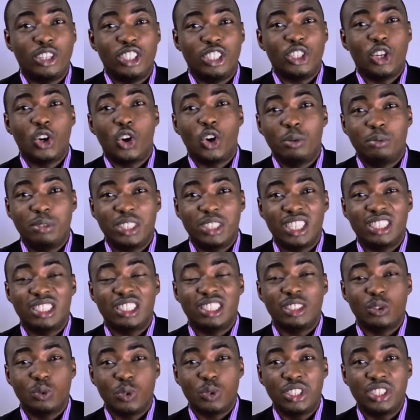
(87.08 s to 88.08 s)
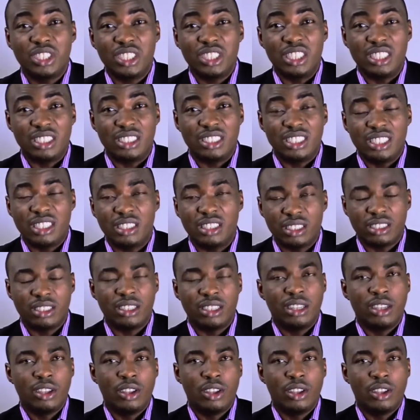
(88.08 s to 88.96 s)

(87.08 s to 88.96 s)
the object in which it is,